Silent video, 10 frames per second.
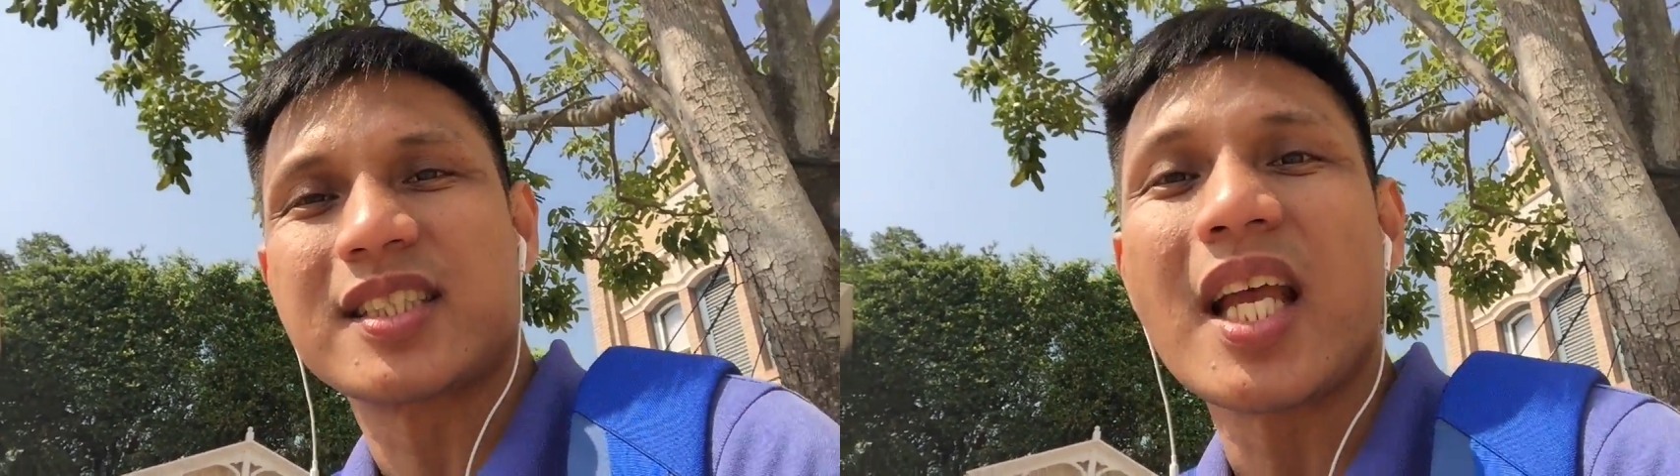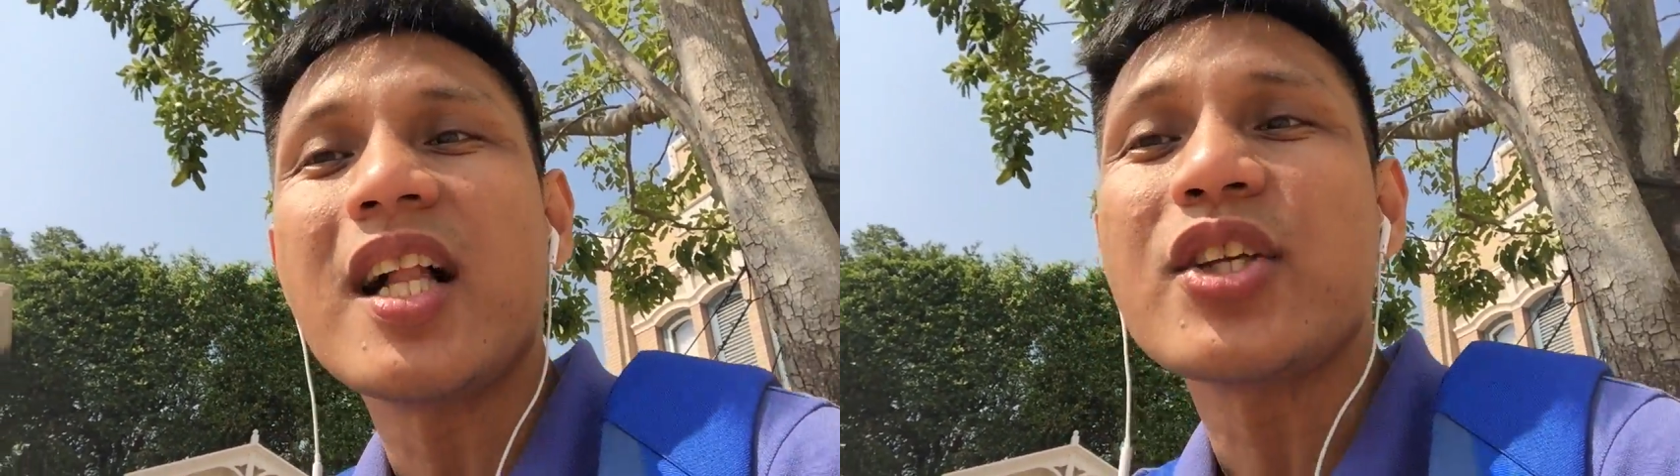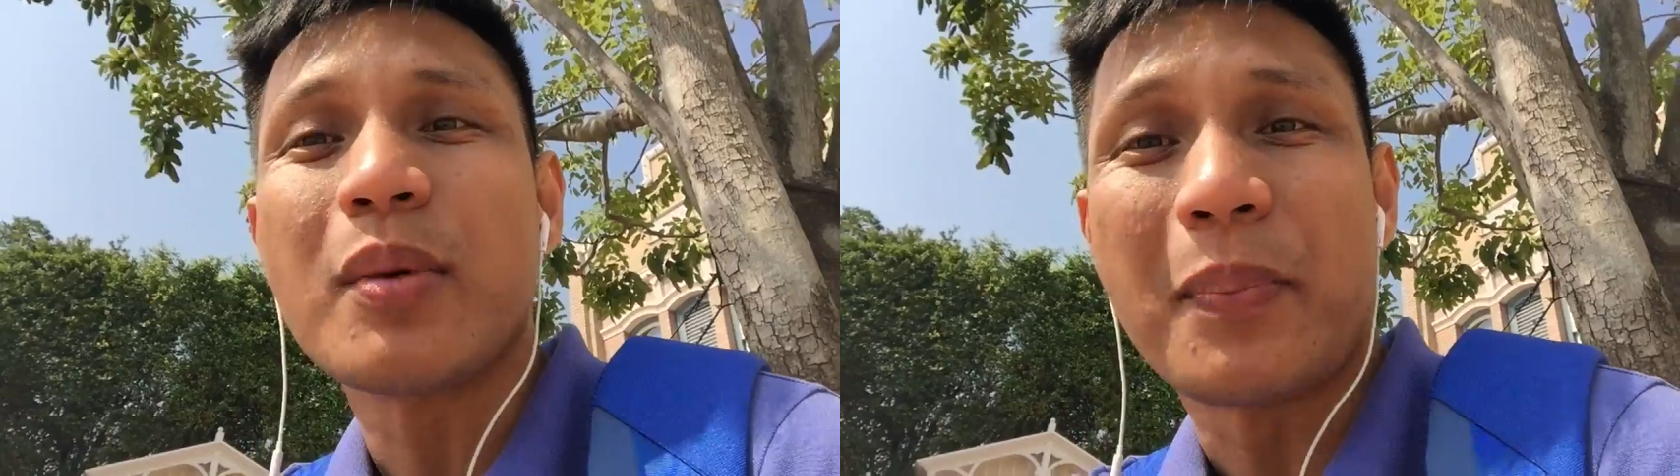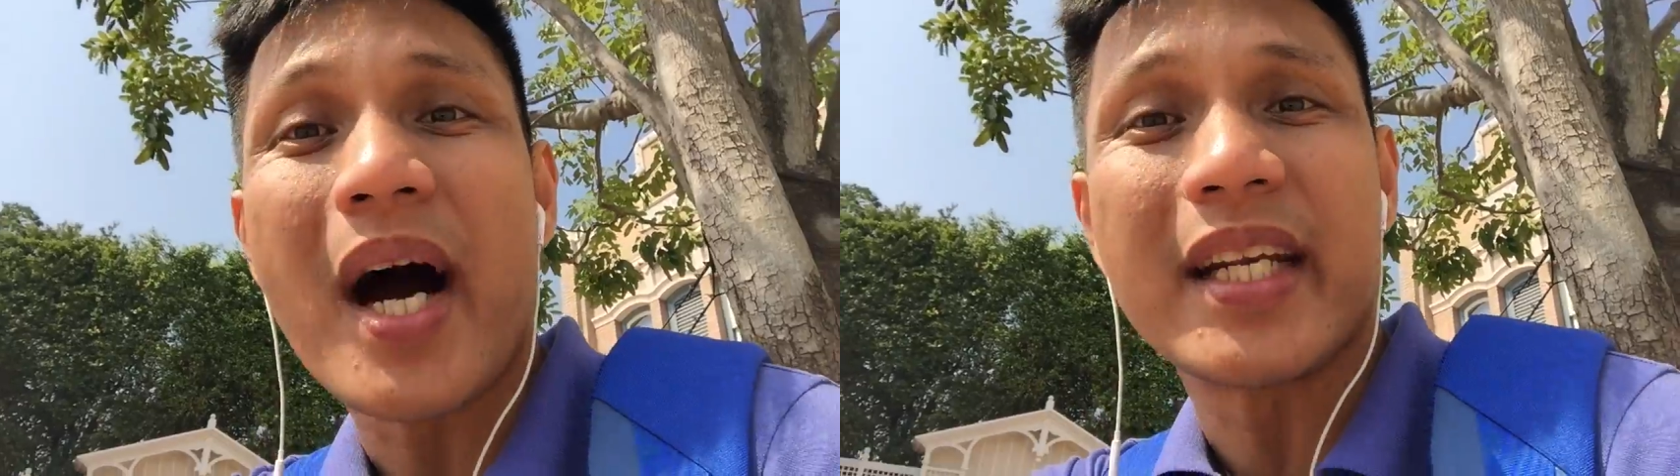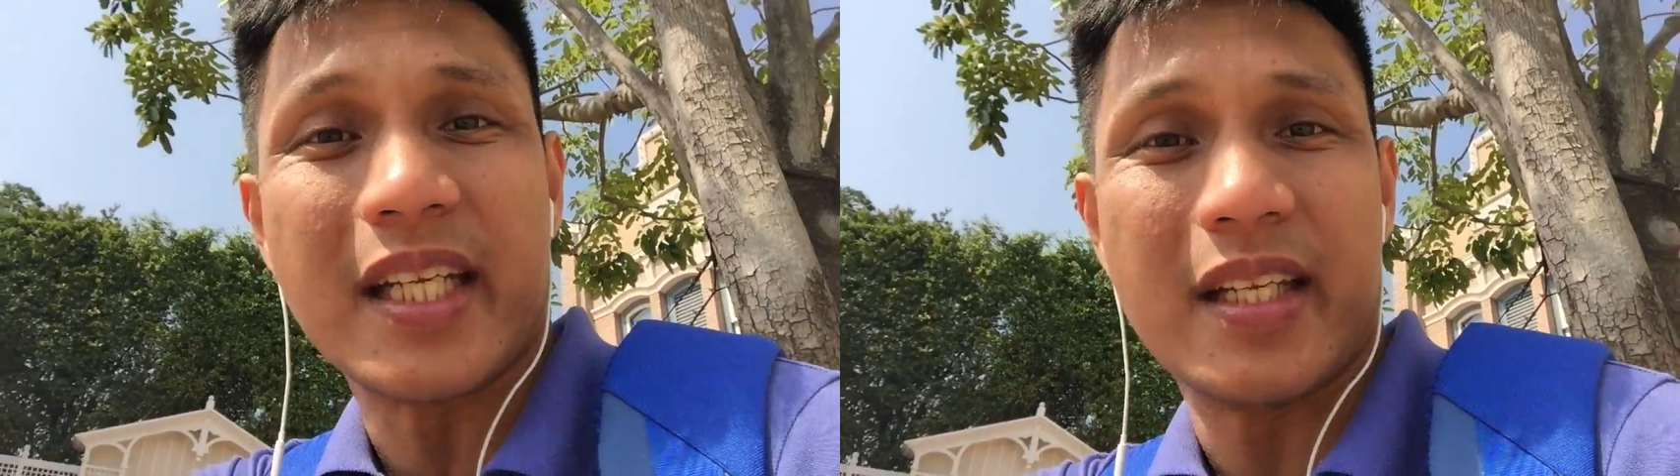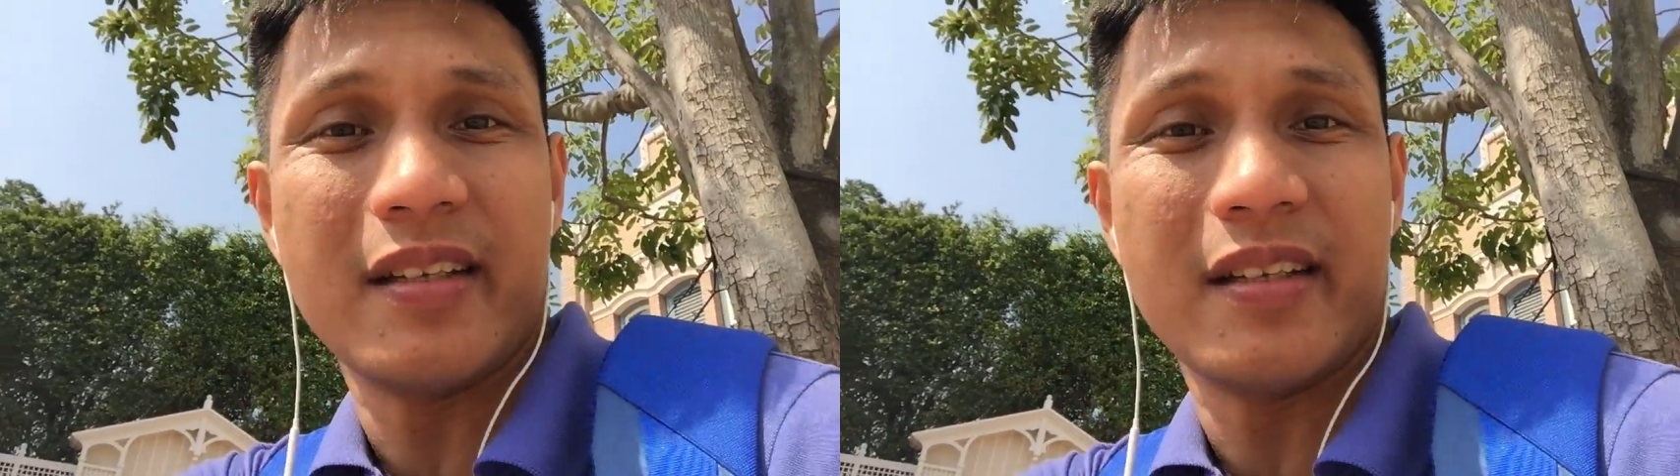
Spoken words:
Tell your body